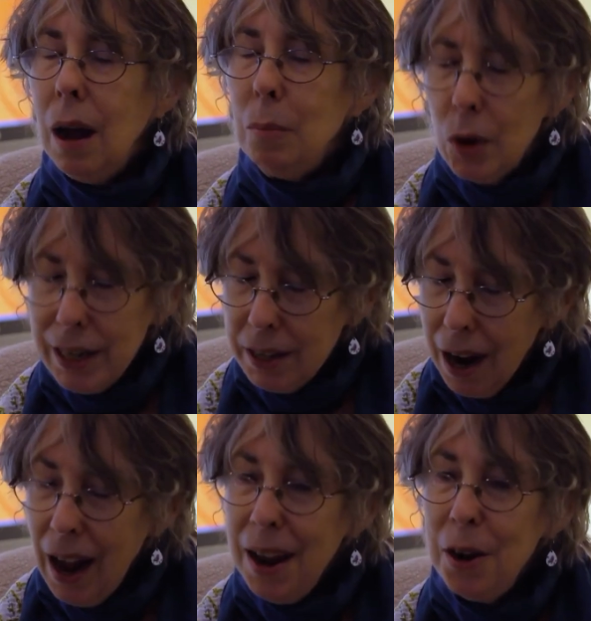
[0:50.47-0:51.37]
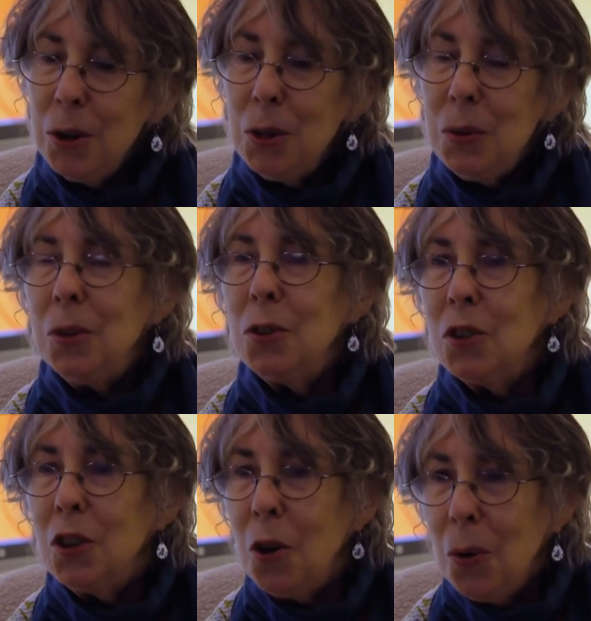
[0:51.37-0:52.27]
I'm retired,
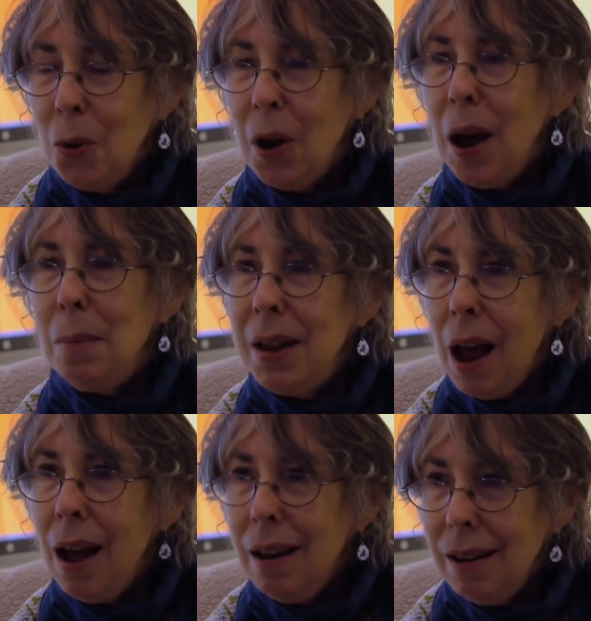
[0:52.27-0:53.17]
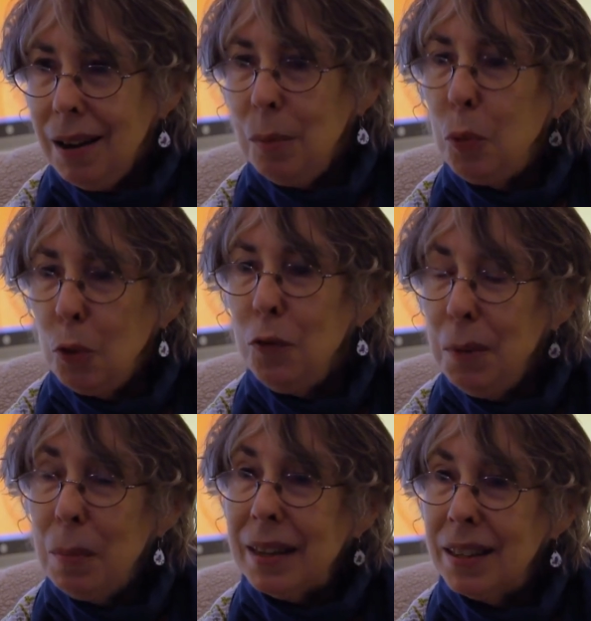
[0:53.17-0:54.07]
so I'm not
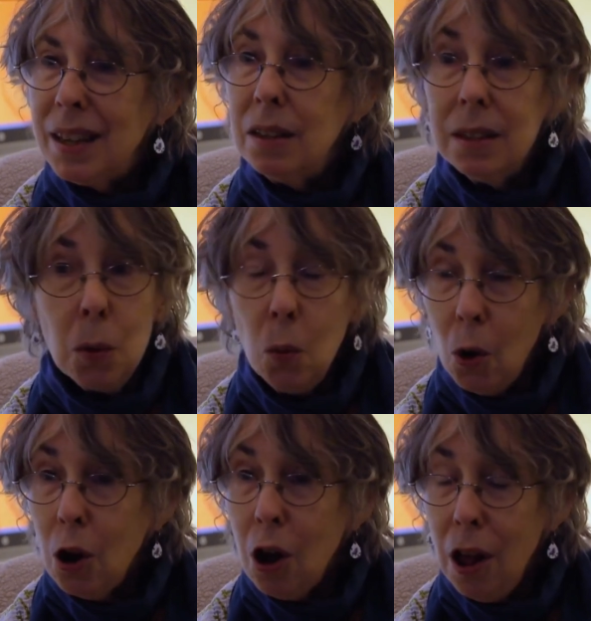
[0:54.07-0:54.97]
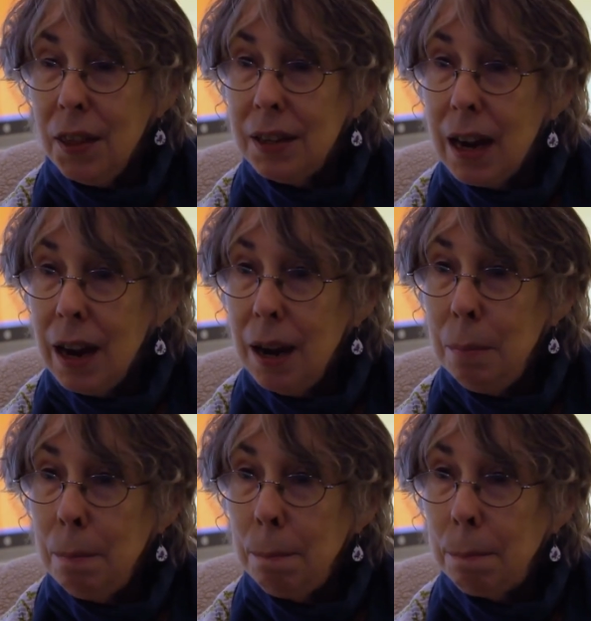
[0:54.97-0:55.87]
improving my skills at work all the time.